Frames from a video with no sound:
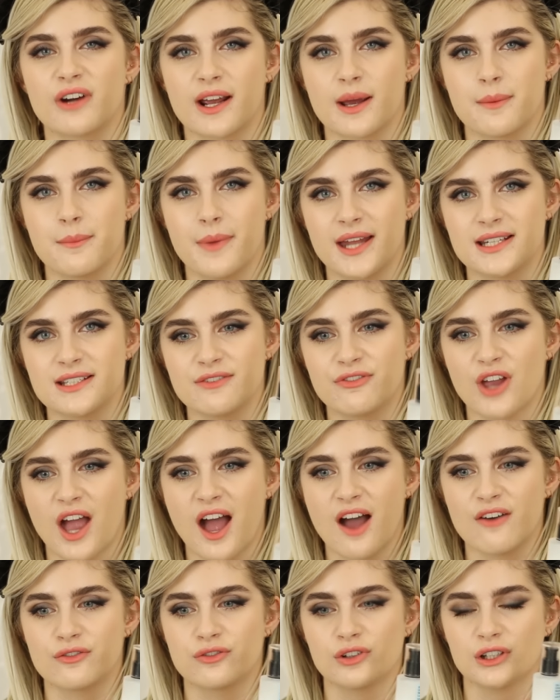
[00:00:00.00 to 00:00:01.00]
recommend if you
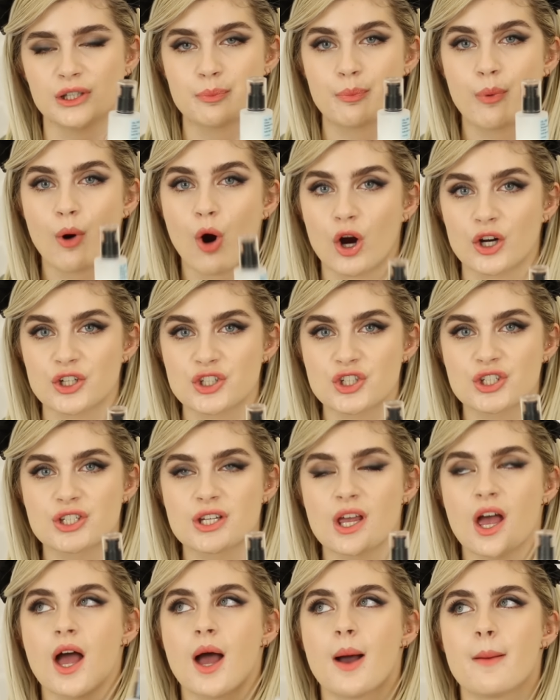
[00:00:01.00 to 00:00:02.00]
have really
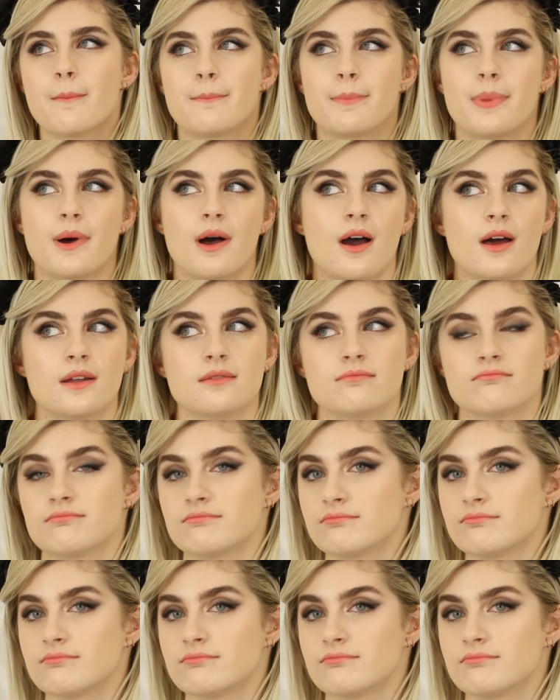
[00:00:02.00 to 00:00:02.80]
parched but